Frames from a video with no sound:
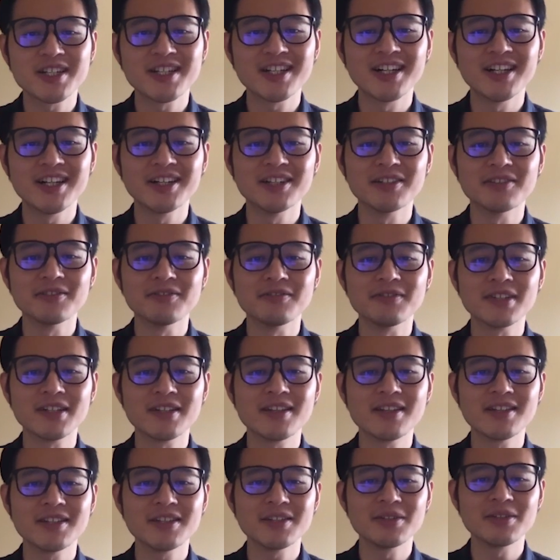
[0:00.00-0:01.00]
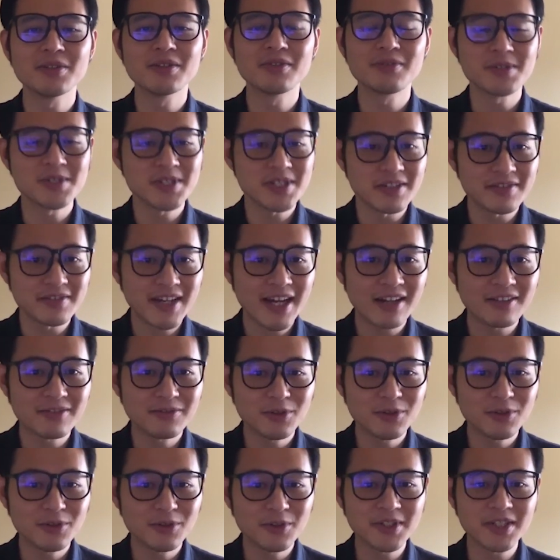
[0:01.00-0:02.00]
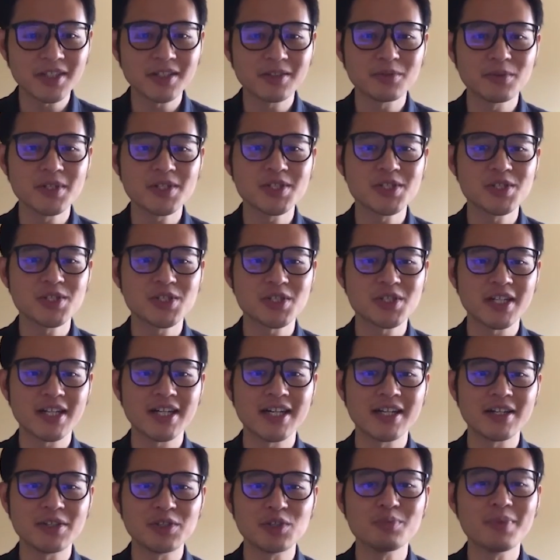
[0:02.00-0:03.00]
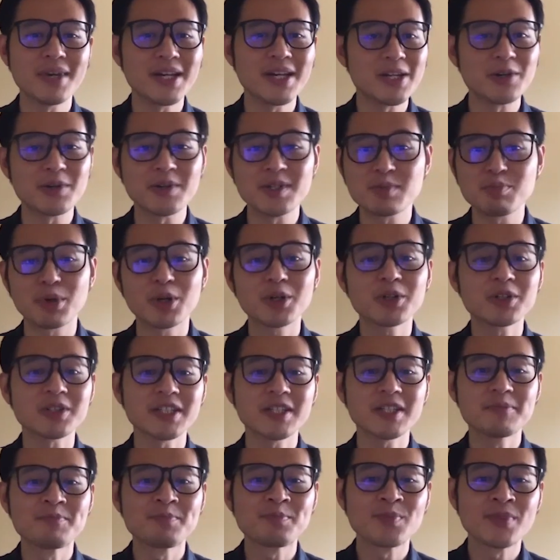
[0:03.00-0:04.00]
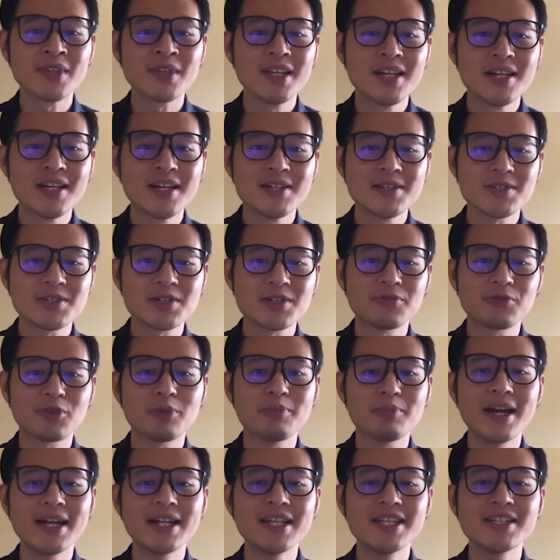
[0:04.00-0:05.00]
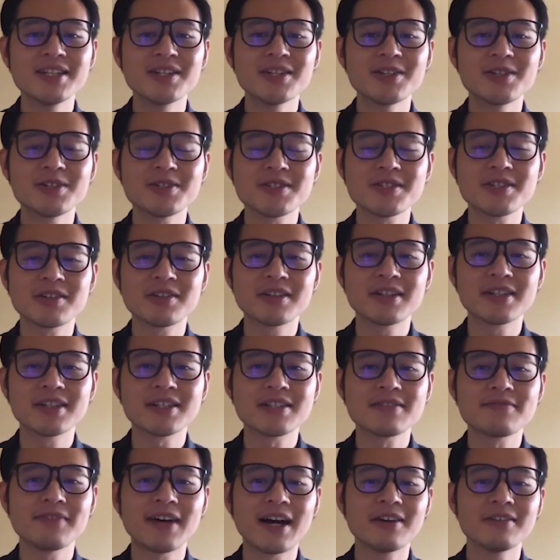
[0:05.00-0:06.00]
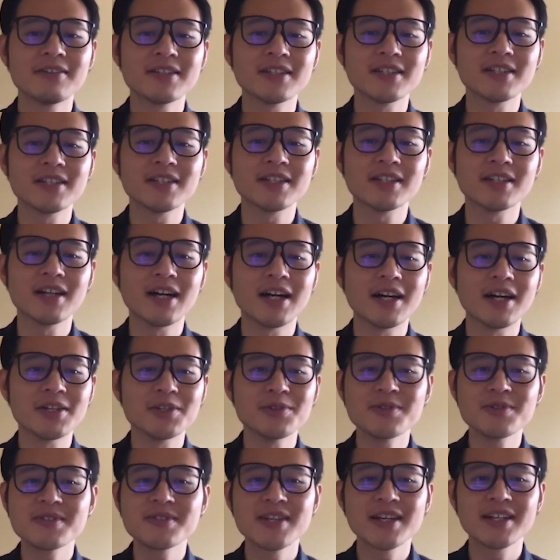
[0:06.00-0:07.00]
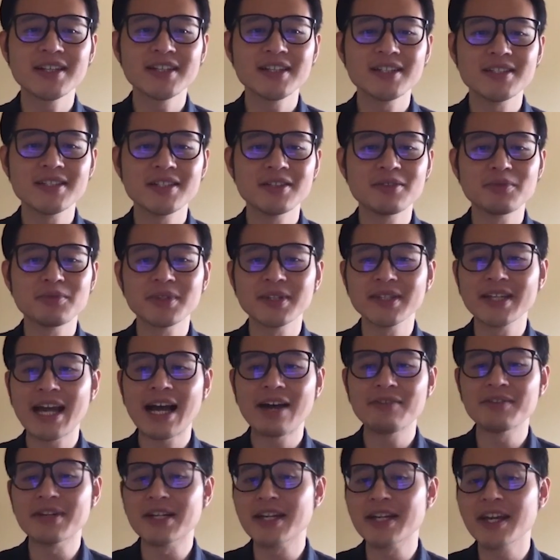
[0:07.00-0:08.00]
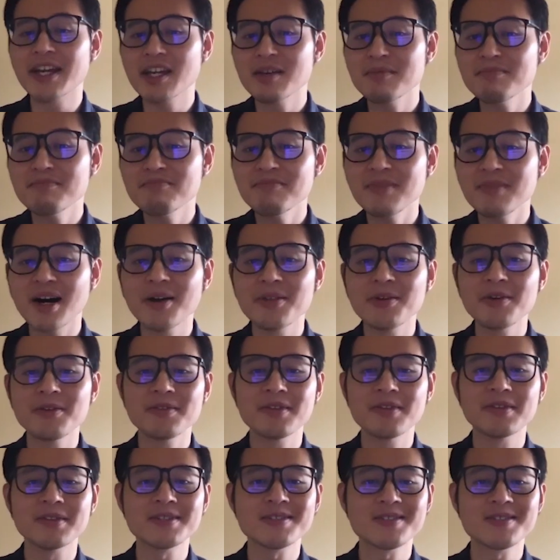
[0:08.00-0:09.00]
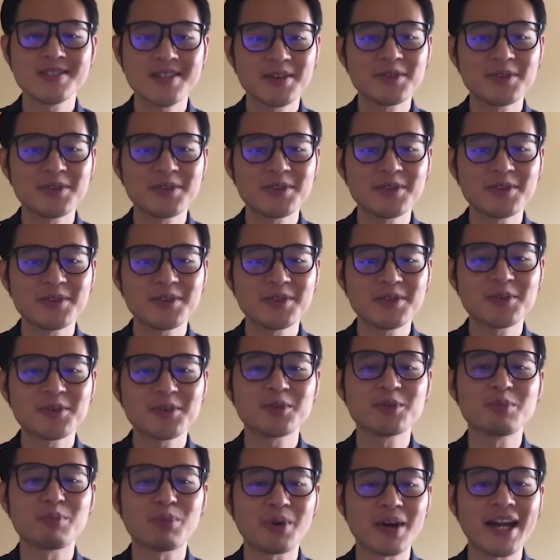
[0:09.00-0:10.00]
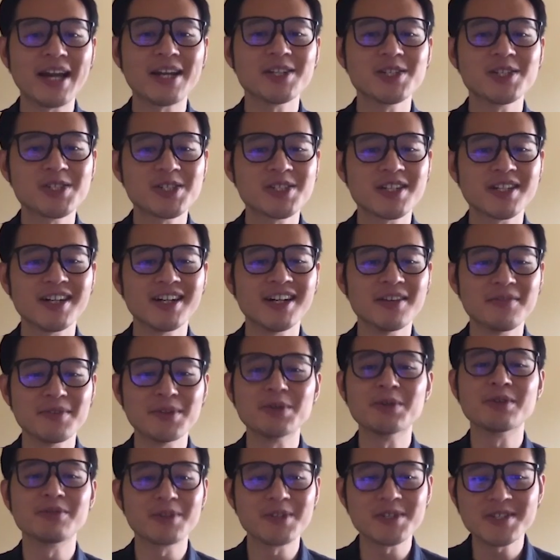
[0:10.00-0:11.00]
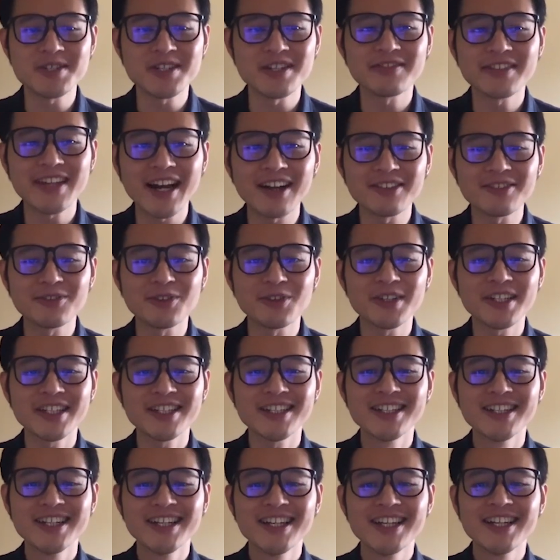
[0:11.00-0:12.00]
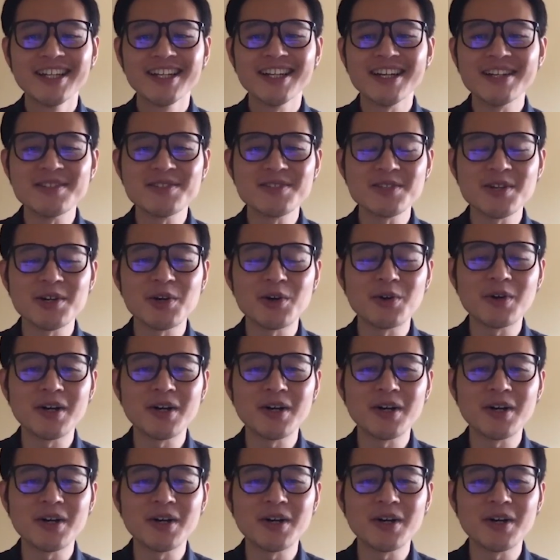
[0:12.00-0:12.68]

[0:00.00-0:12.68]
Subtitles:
of University of California, which you may know as Berkeley. So for many years during its founding, UCLA didn't really have a name other than the southern branch of the University of California. And so